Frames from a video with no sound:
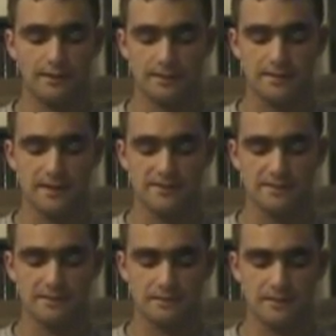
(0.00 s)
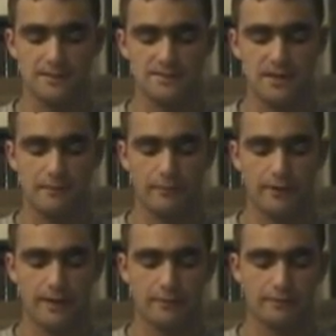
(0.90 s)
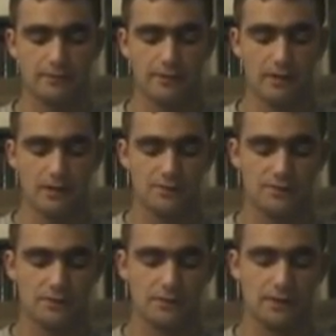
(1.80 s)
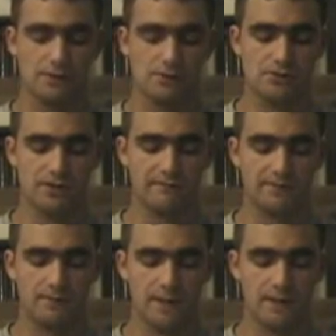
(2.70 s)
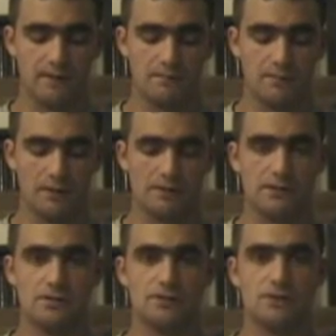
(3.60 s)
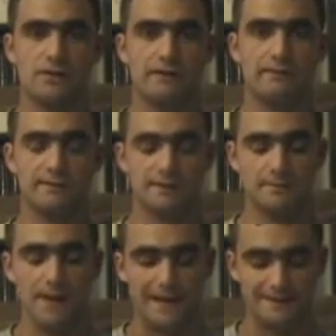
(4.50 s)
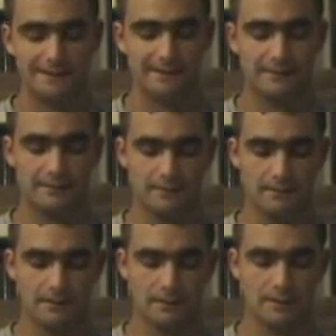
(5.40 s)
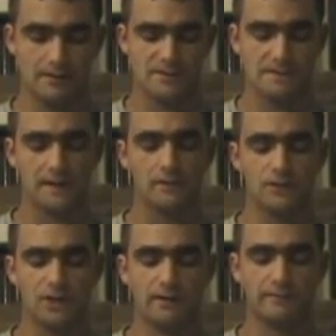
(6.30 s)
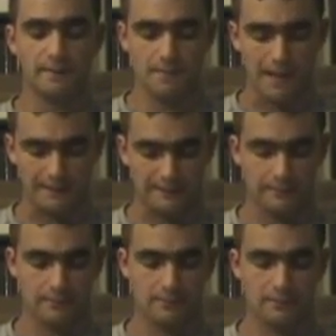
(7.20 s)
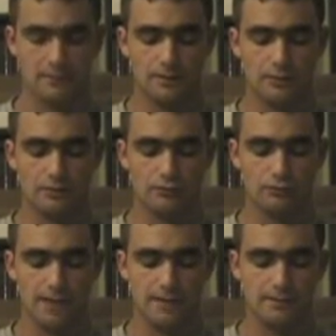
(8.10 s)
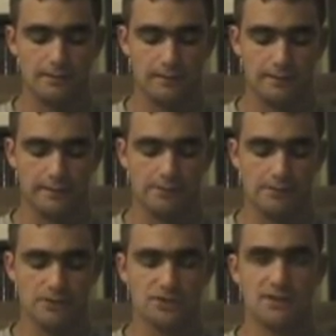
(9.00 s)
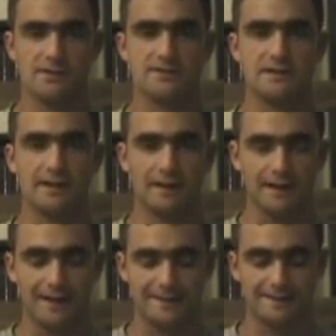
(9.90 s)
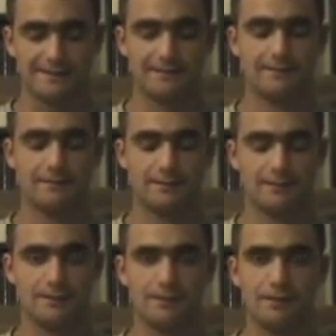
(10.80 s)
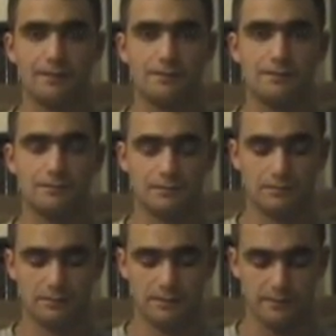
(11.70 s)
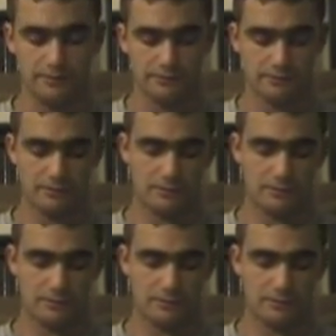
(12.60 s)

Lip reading: it doesn't, the e's not pronounced. So in English you have debate, but in Yiddish you have debate, and in Spanish you have debate. Rate in English is rate in Yiddish.